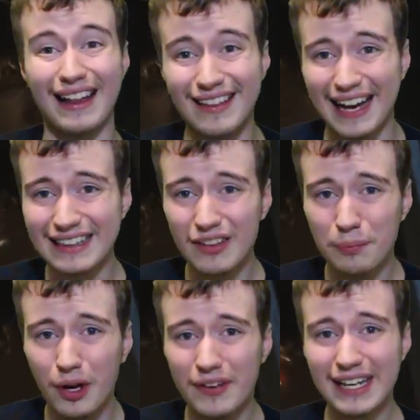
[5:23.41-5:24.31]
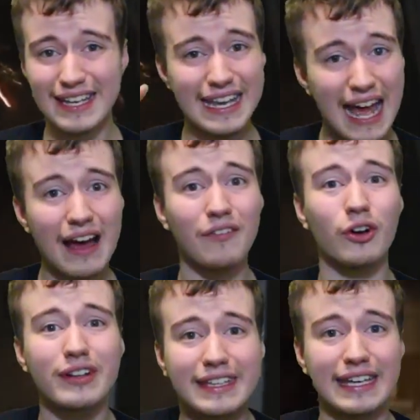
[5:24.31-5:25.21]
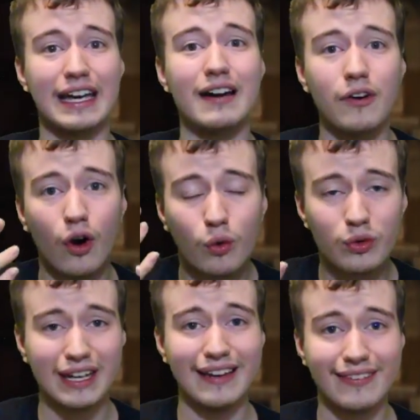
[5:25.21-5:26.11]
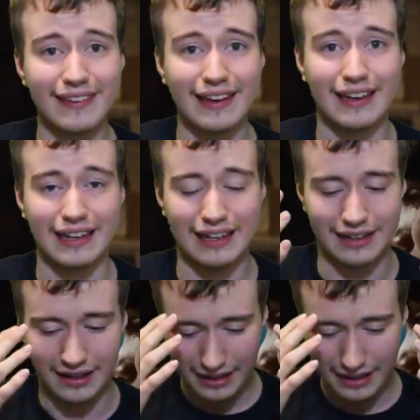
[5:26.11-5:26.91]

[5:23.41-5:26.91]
like this movie never give a reason. And